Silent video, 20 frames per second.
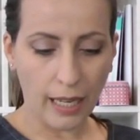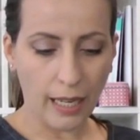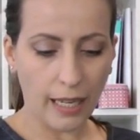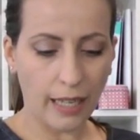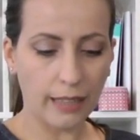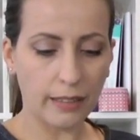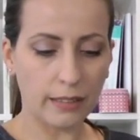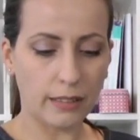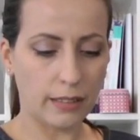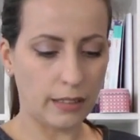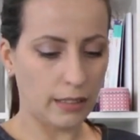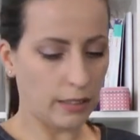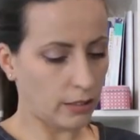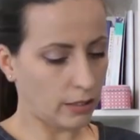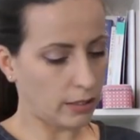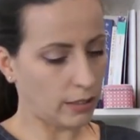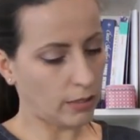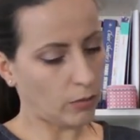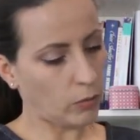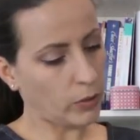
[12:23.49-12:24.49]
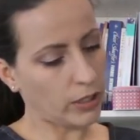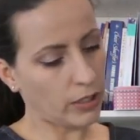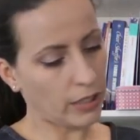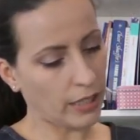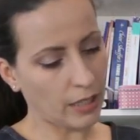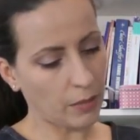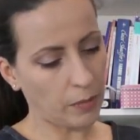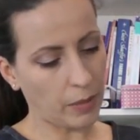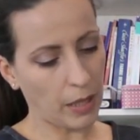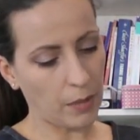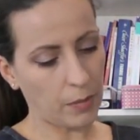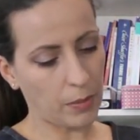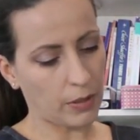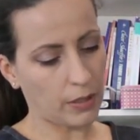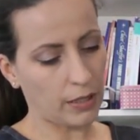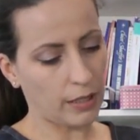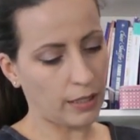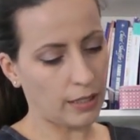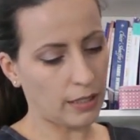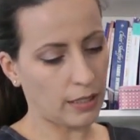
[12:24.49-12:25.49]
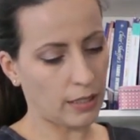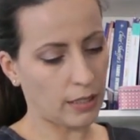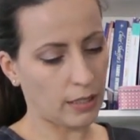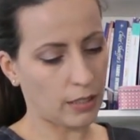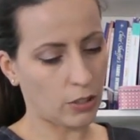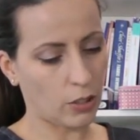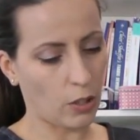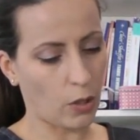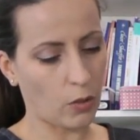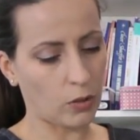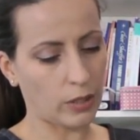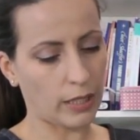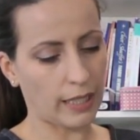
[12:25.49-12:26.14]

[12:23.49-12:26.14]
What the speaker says: And with sandpaper is so